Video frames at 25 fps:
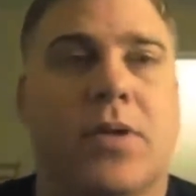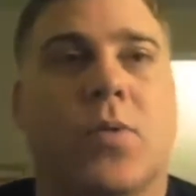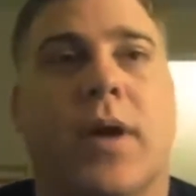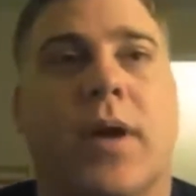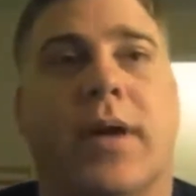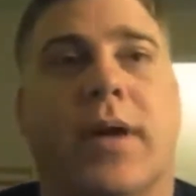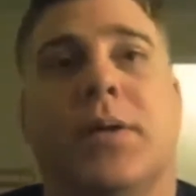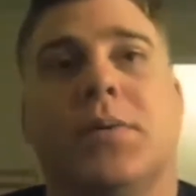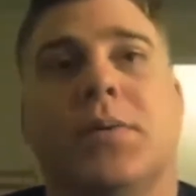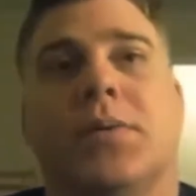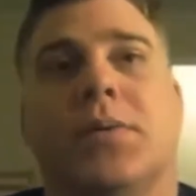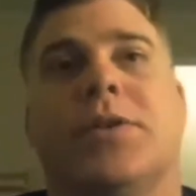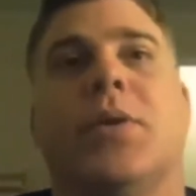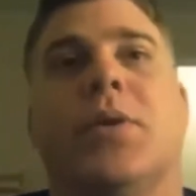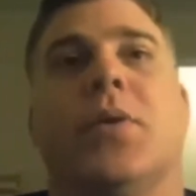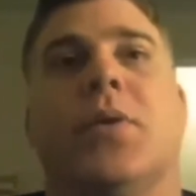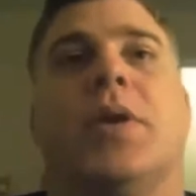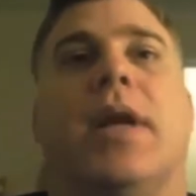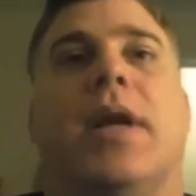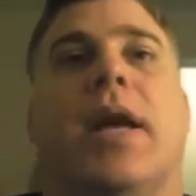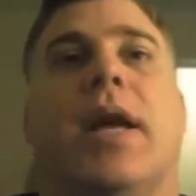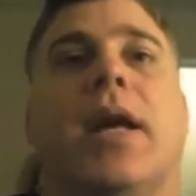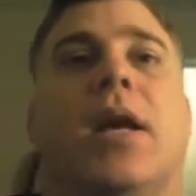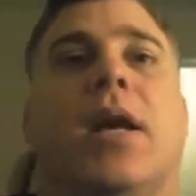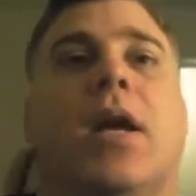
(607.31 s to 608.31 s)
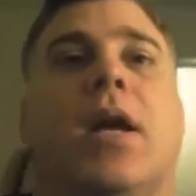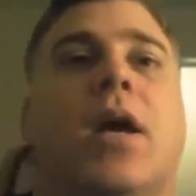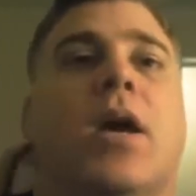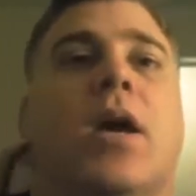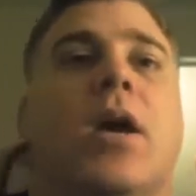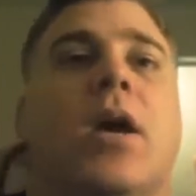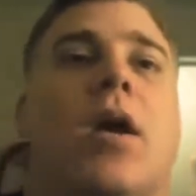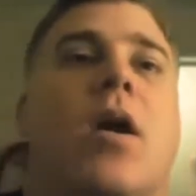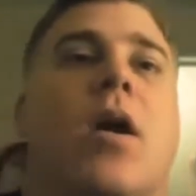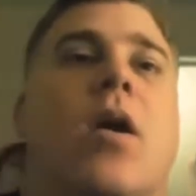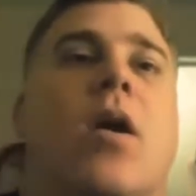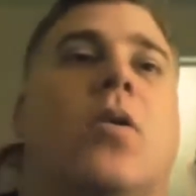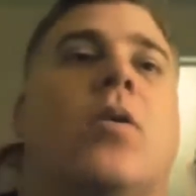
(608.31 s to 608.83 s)
While he was doing that,
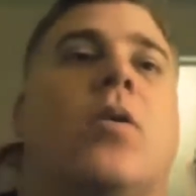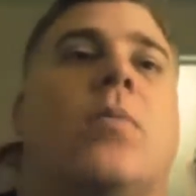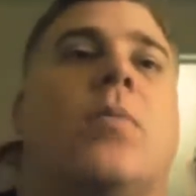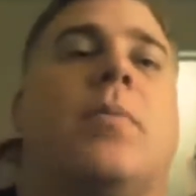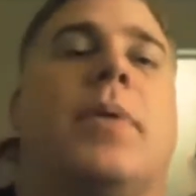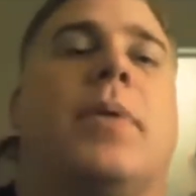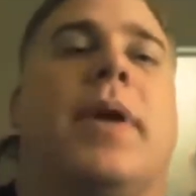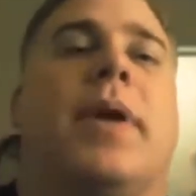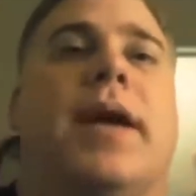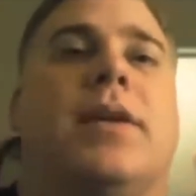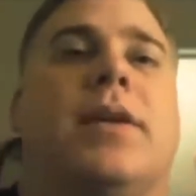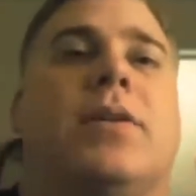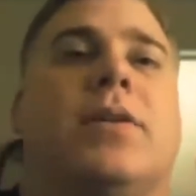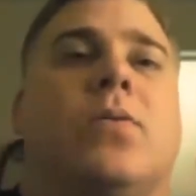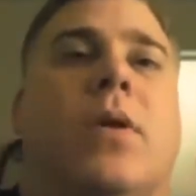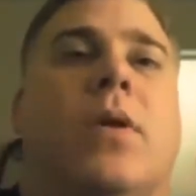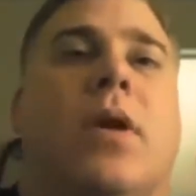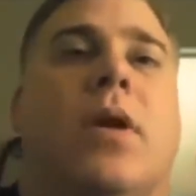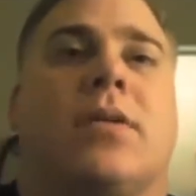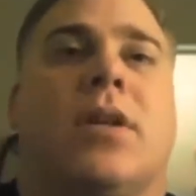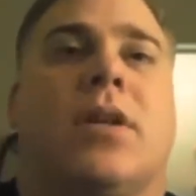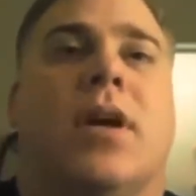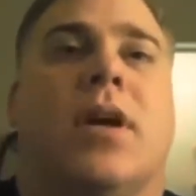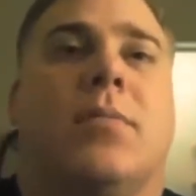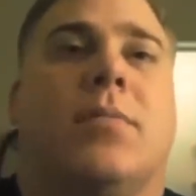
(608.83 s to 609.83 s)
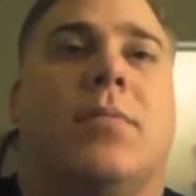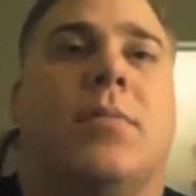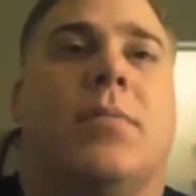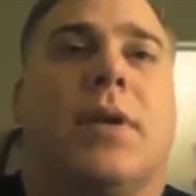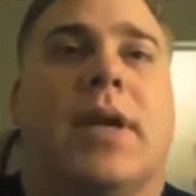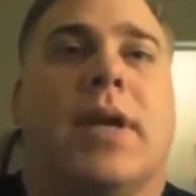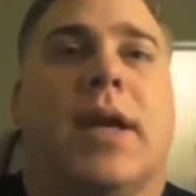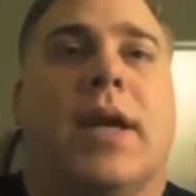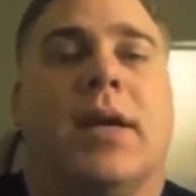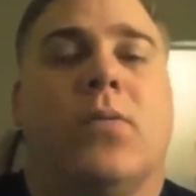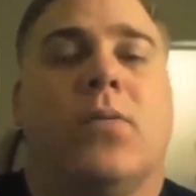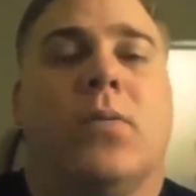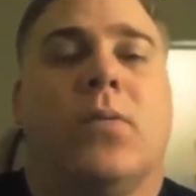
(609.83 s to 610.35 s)
Corporal Page walked up and
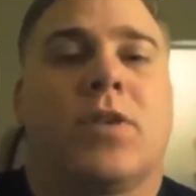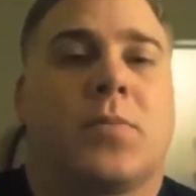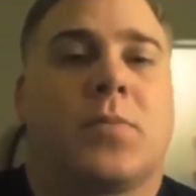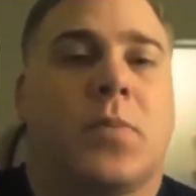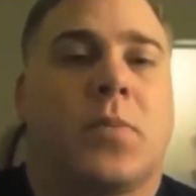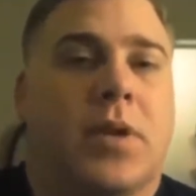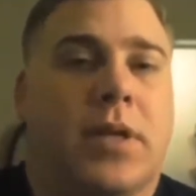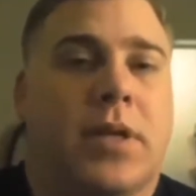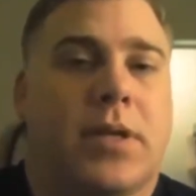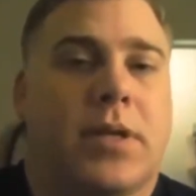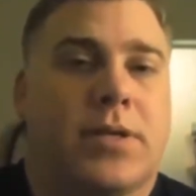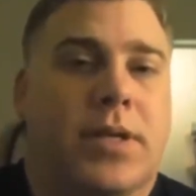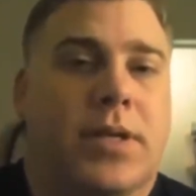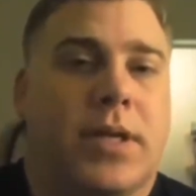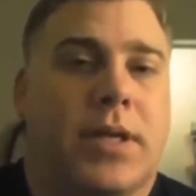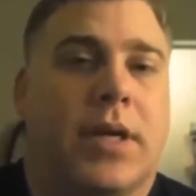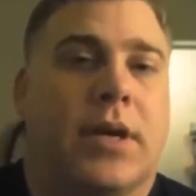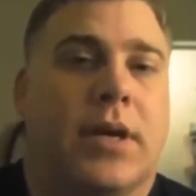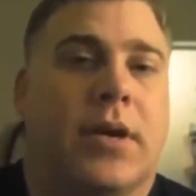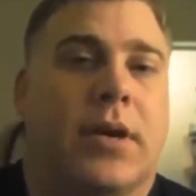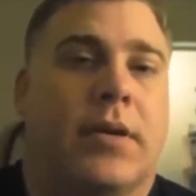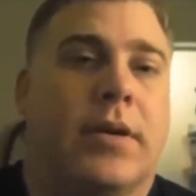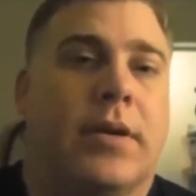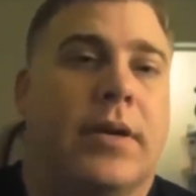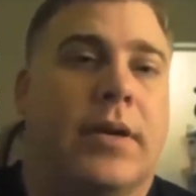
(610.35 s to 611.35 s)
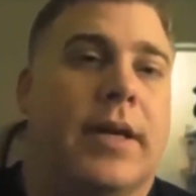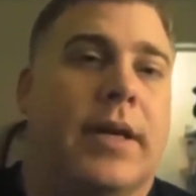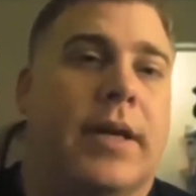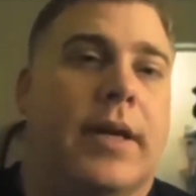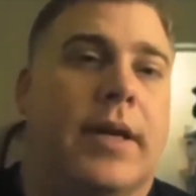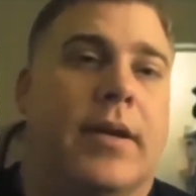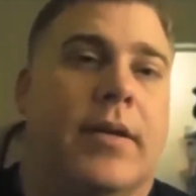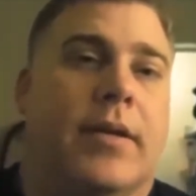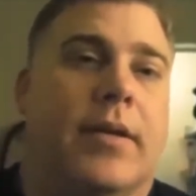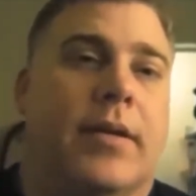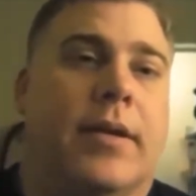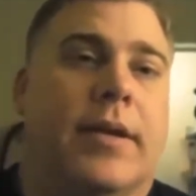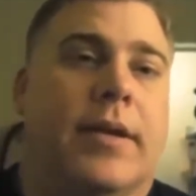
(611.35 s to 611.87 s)
began whispering in his ear,
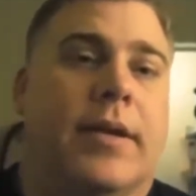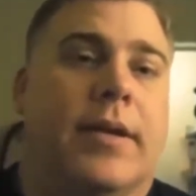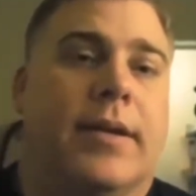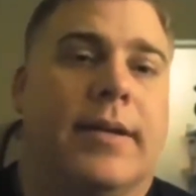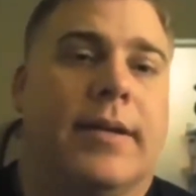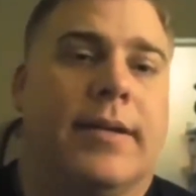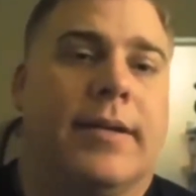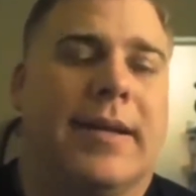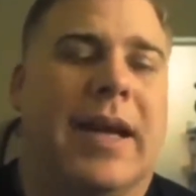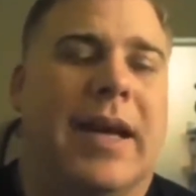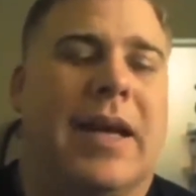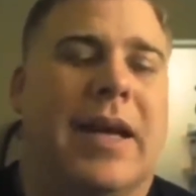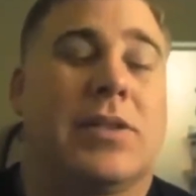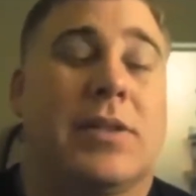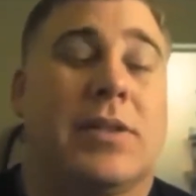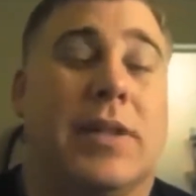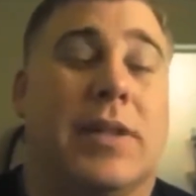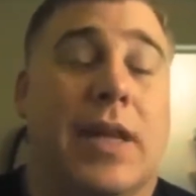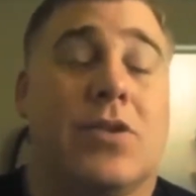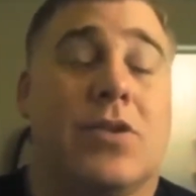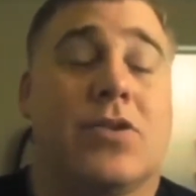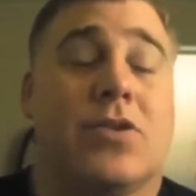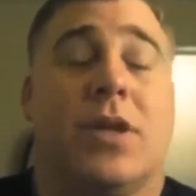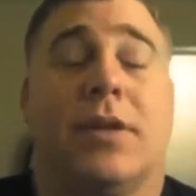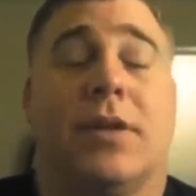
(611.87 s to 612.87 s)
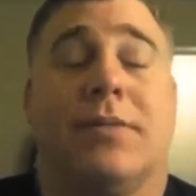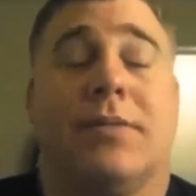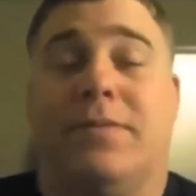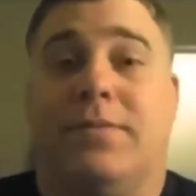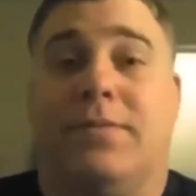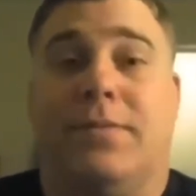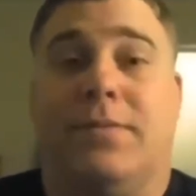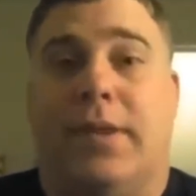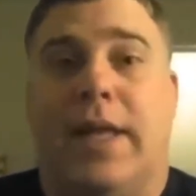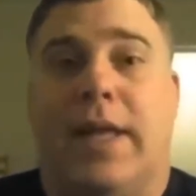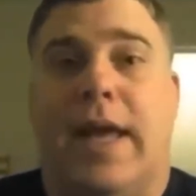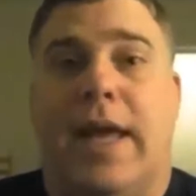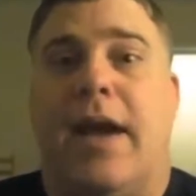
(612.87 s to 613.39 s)
and that should
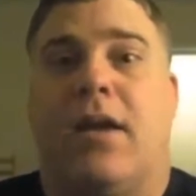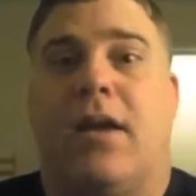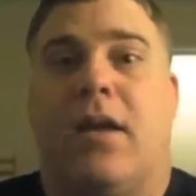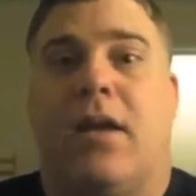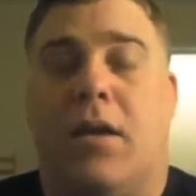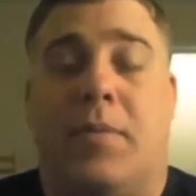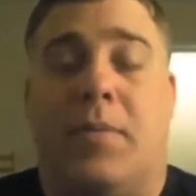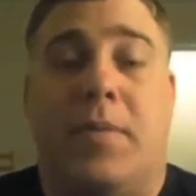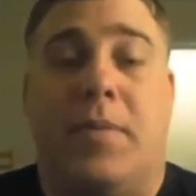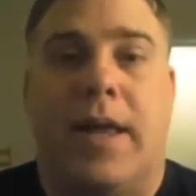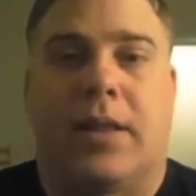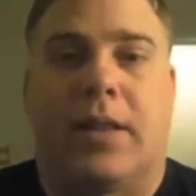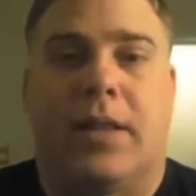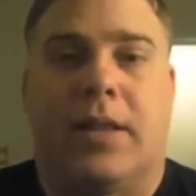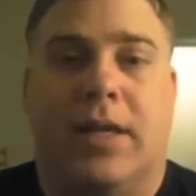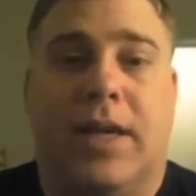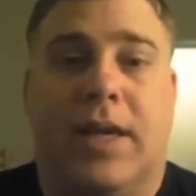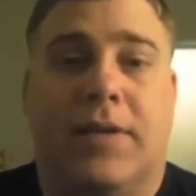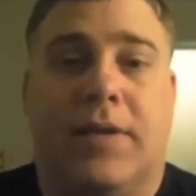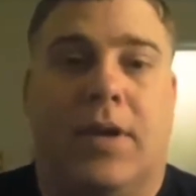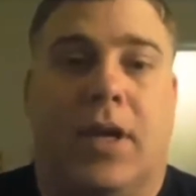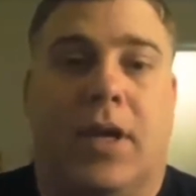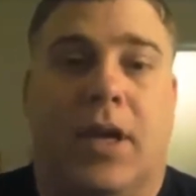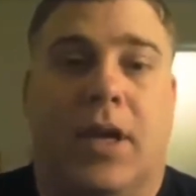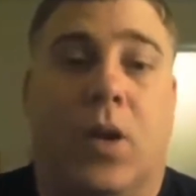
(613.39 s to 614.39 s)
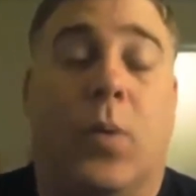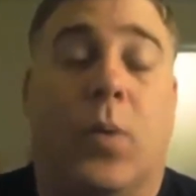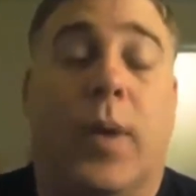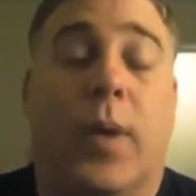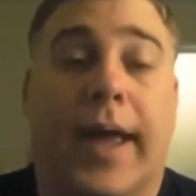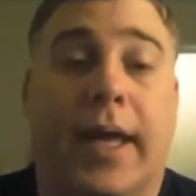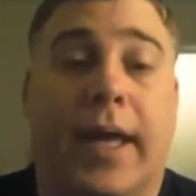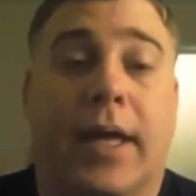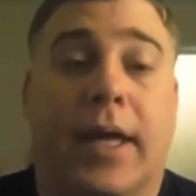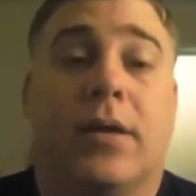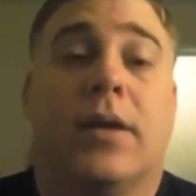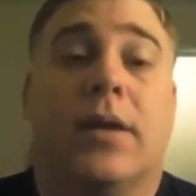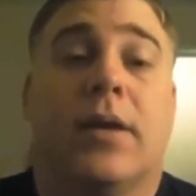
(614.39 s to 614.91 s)
have automatically given it
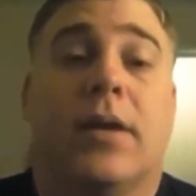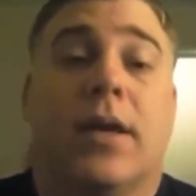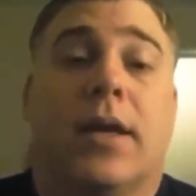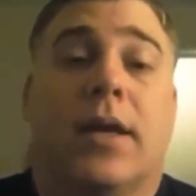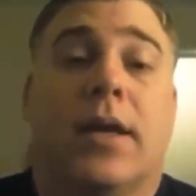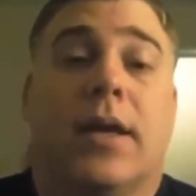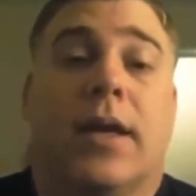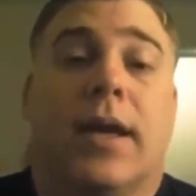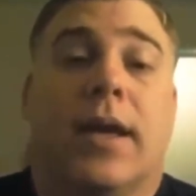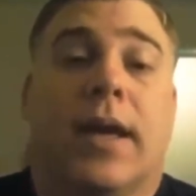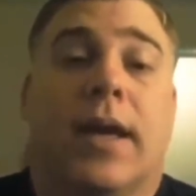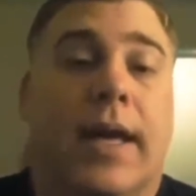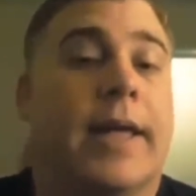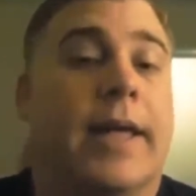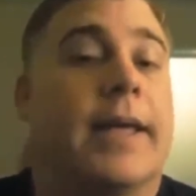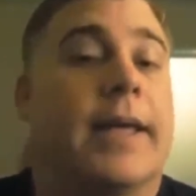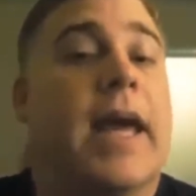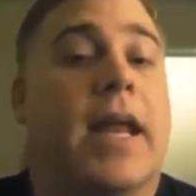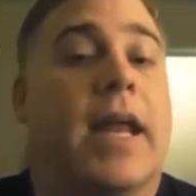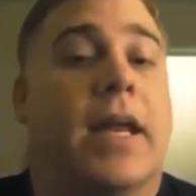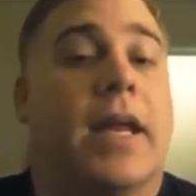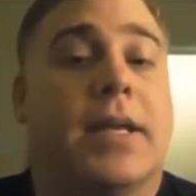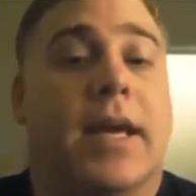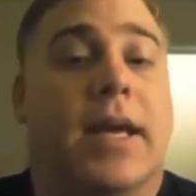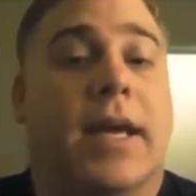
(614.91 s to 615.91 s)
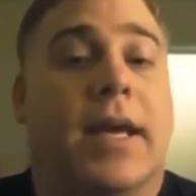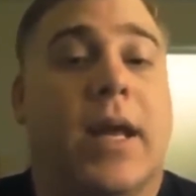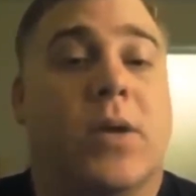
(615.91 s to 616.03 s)
away, and it kind of did.